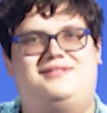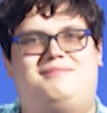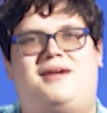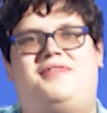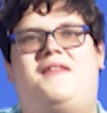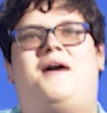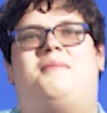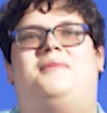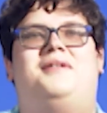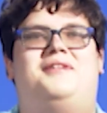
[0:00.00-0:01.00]
My
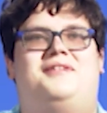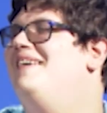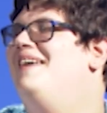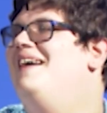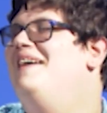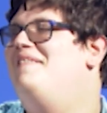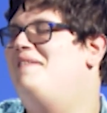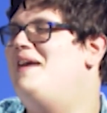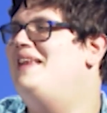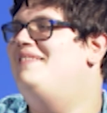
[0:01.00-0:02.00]
thumb. We
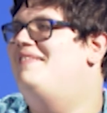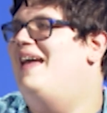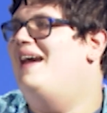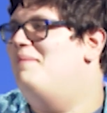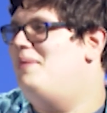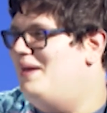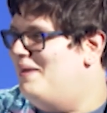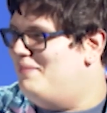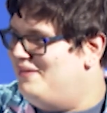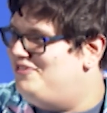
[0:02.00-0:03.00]
may need to take a pee, a
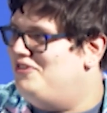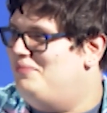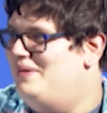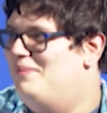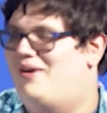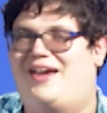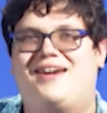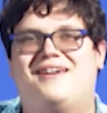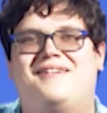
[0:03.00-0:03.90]
mid-shoot pee break.